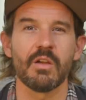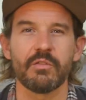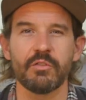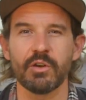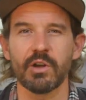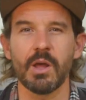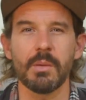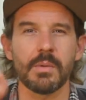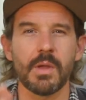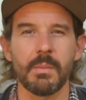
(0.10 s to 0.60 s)
For
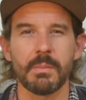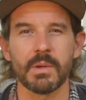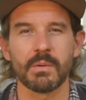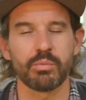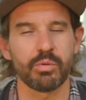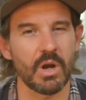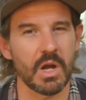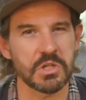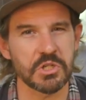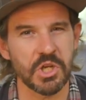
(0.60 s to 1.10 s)
an upcoming
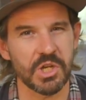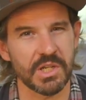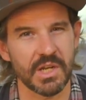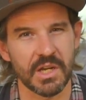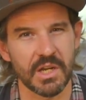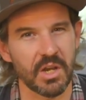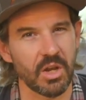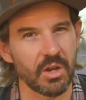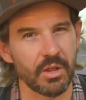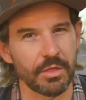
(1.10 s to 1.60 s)
project, I
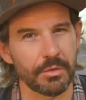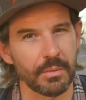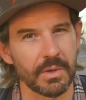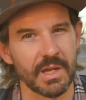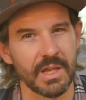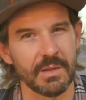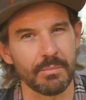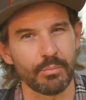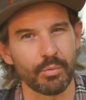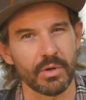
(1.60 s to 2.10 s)
need to
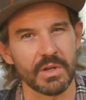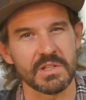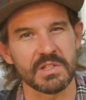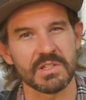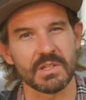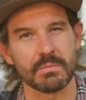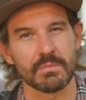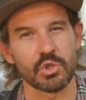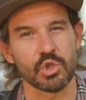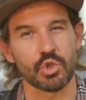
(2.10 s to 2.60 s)
3D print
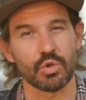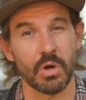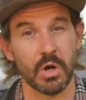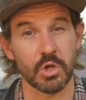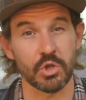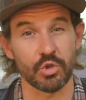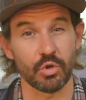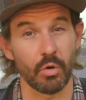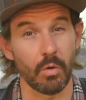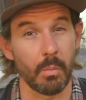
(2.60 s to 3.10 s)
some
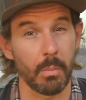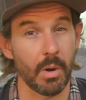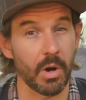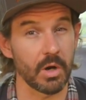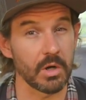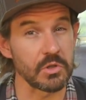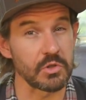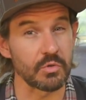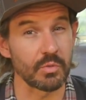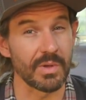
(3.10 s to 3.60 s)
structural
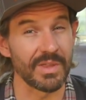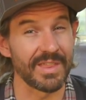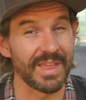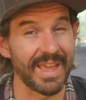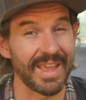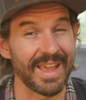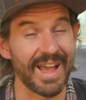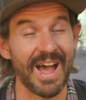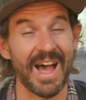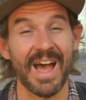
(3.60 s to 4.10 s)
parts with
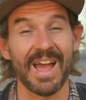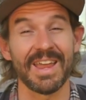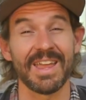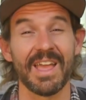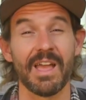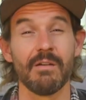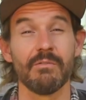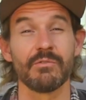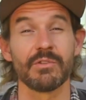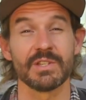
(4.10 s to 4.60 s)
a high
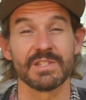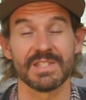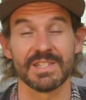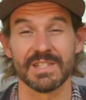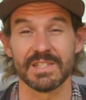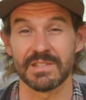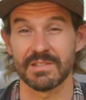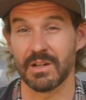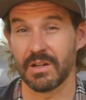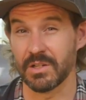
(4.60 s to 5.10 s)

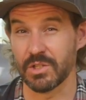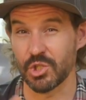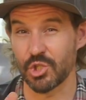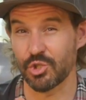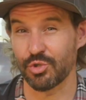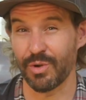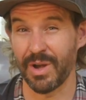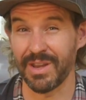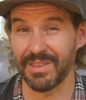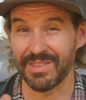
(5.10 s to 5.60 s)
emphasis on
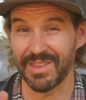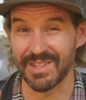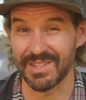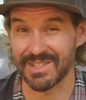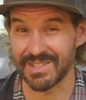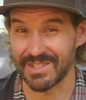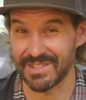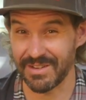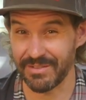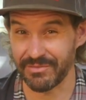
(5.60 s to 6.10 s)
strength and
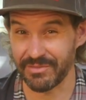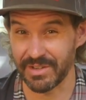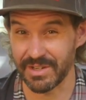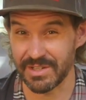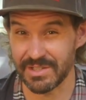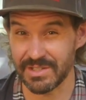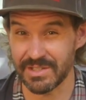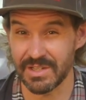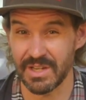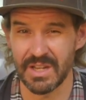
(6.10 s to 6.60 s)

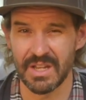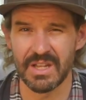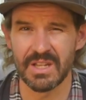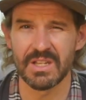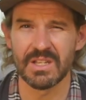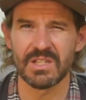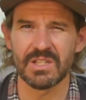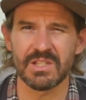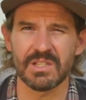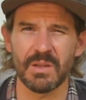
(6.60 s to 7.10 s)
stiffness,
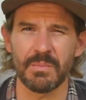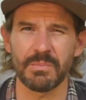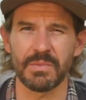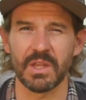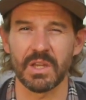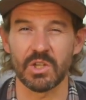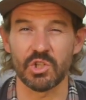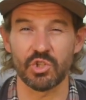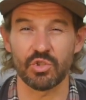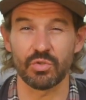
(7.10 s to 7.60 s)

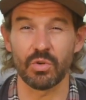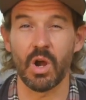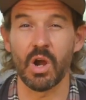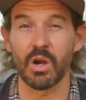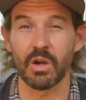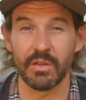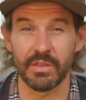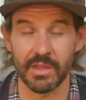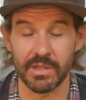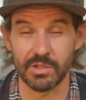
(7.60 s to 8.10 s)
something
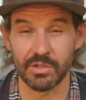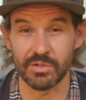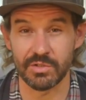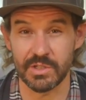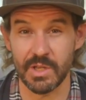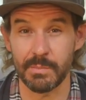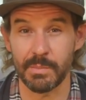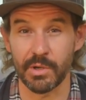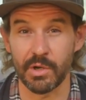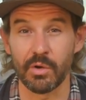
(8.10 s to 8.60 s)
stronger than your
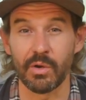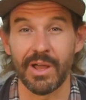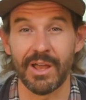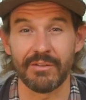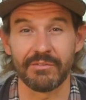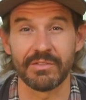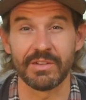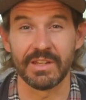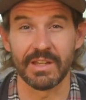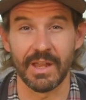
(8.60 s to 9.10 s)
typical
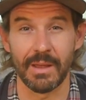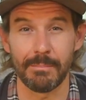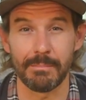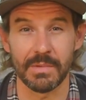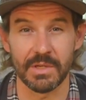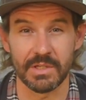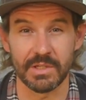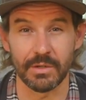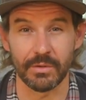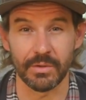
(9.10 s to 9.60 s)
FDM
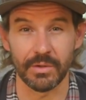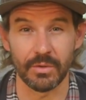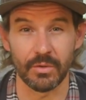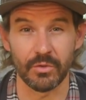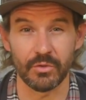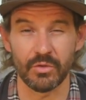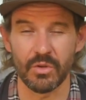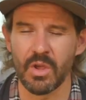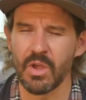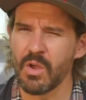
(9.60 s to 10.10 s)
materials.